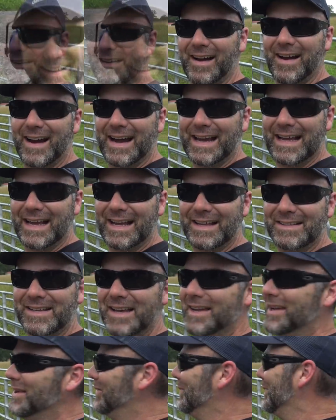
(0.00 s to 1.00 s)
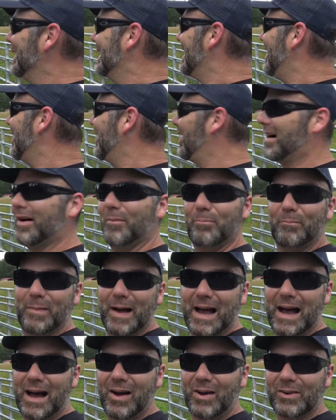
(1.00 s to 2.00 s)
All right, guys, we are
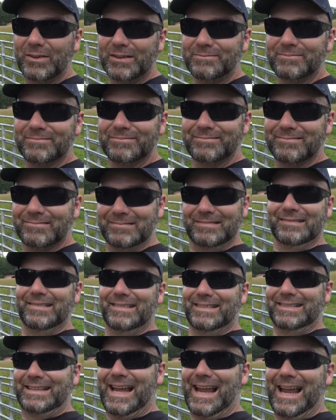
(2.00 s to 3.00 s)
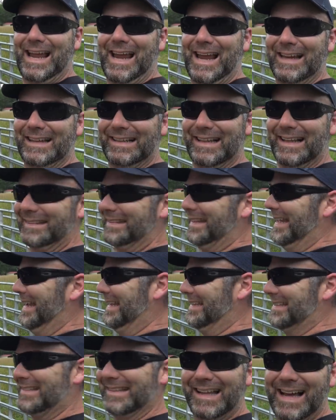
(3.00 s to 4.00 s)
about, dang, that
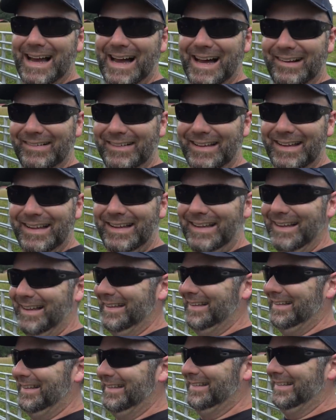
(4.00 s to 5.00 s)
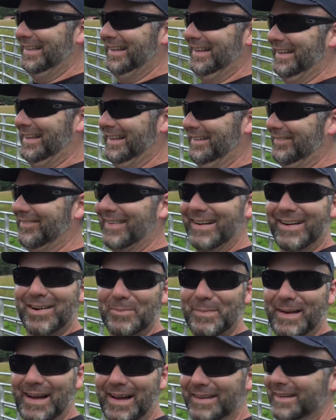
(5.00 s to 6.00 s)
thing is loud. We're
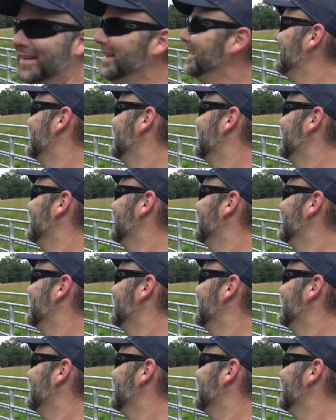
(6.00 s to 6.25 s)
about